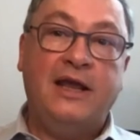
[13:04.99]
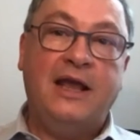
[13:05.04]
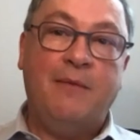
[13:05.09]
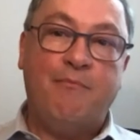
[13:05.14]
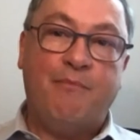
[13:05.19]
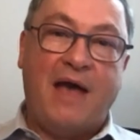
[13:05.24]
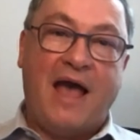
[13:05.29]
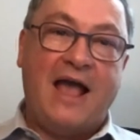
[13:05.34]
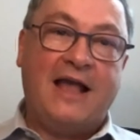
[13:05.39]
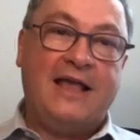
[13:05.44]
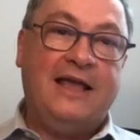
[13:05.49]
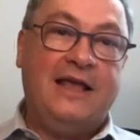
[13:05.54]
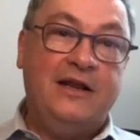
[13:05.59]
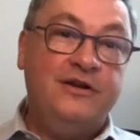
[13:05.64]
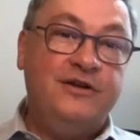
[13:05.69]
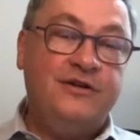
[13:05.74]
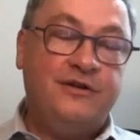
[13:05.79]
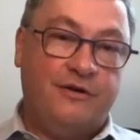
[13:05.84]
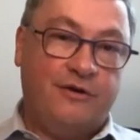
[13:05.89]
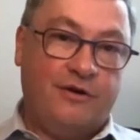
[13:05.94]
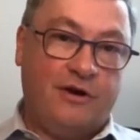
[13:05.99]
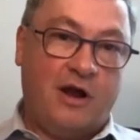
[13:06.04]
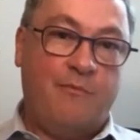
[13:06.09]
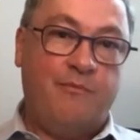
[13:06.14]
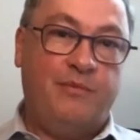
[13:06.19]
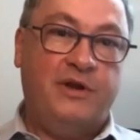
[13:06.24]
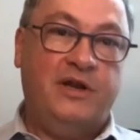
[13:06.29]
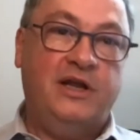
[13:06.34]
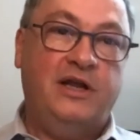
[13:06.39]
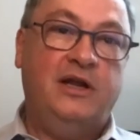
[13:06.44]
it back into their
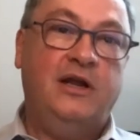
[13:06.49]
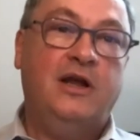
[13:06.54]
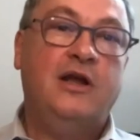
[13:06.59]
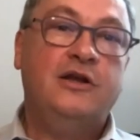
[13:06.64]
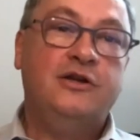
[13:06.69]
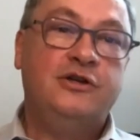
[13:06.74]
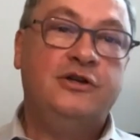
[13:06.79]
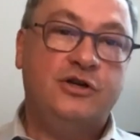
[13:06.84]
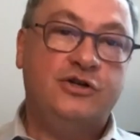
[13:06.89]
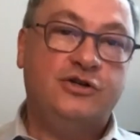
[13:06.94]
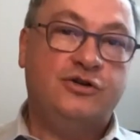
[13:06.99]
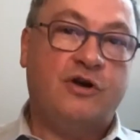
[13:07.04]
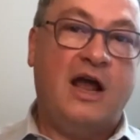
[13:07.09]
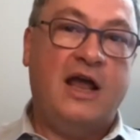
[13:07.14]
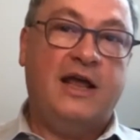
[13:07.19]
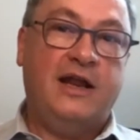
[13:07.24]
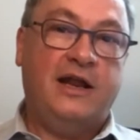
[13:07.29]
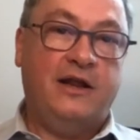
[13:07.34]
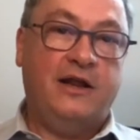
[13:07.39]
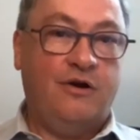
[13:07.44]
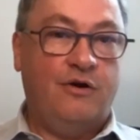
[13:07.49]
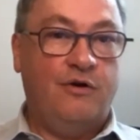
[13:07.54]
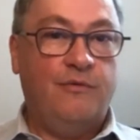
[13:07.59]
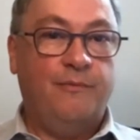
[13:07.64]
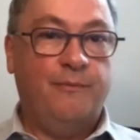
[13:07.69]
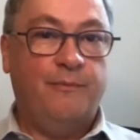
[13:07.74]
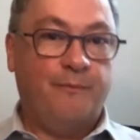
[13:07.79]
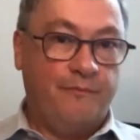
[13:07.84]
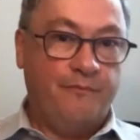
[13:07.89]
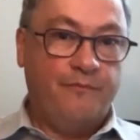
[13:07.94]
company to try it at home.
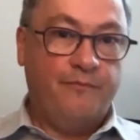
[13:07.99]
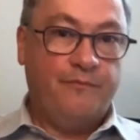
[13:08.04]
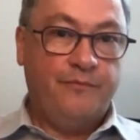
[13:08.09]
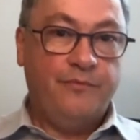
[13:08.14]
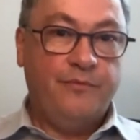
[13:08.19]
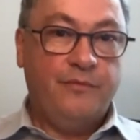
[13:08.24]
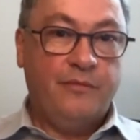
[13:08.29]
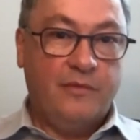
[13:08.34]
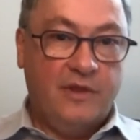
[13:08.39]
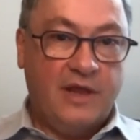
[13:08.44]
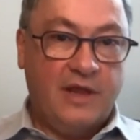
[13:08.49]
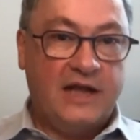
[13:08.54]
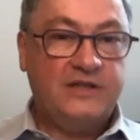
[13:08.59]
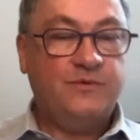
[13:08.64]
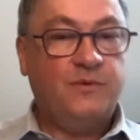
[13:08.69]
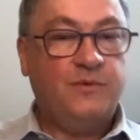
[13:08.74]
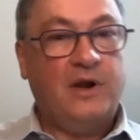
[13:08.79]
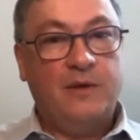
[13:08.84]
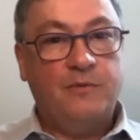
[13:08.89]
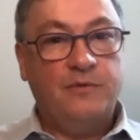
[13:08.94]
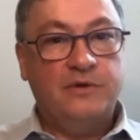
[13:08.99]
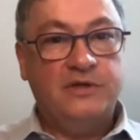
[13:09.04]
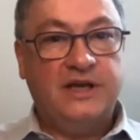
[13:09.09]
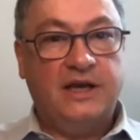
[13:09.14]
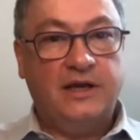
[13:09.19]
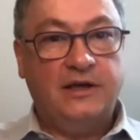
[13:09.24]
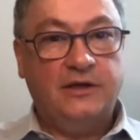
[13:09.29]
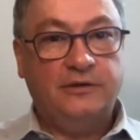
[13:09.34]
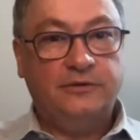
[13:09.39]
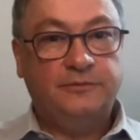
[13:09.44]
That's what I would say.